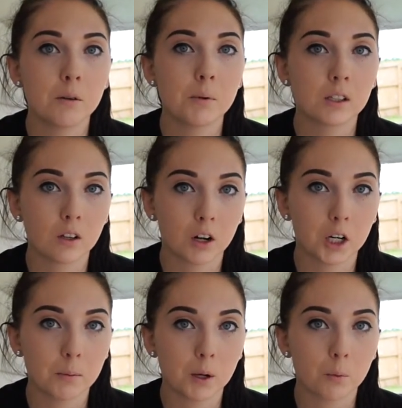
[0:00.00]
because I'll
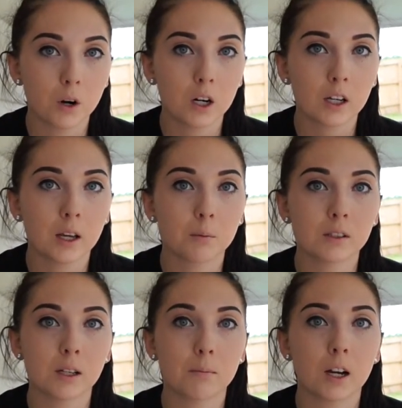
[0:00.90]
already be at work, and
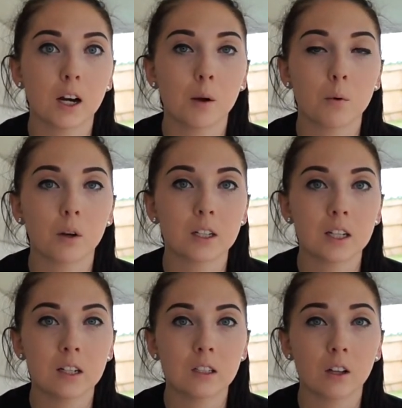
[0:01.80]
once I'm there I won't get to
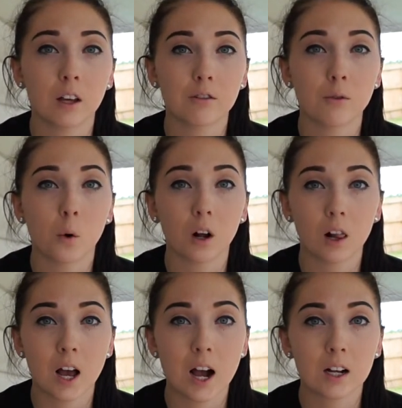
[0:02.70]
eat till like 4
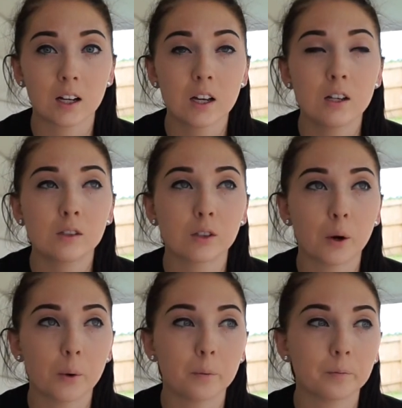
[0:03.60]
o'clock.
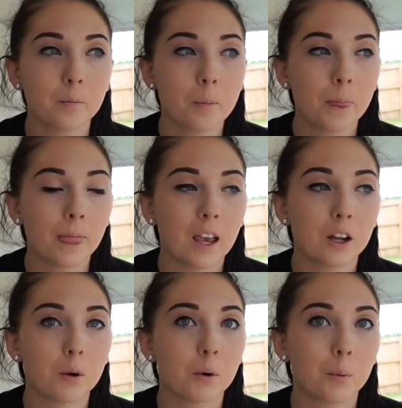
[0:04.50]
So I
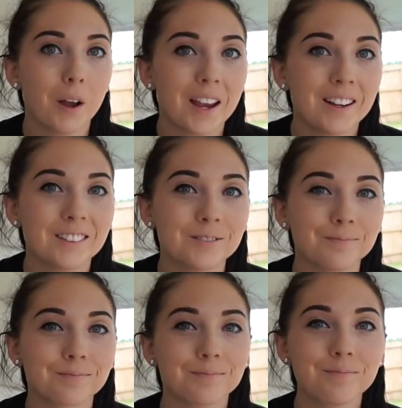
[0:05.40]
don't want to wait
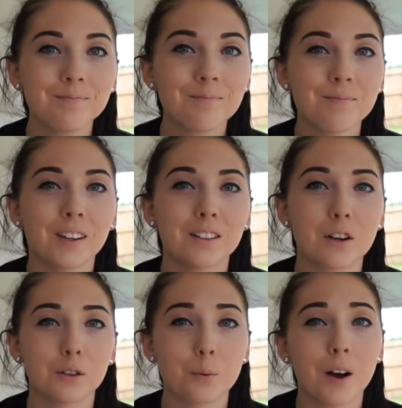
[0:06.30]

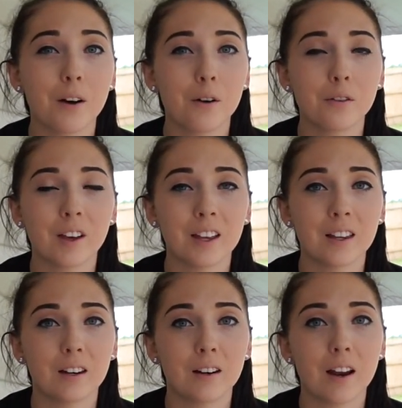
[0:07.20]
till 12 and
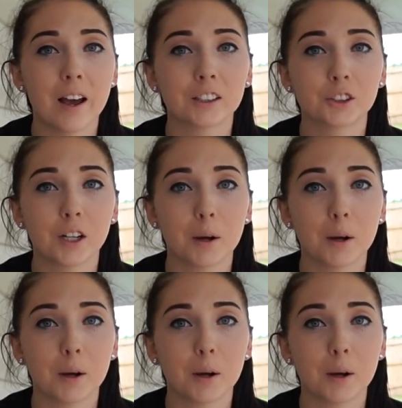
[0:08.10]
then actually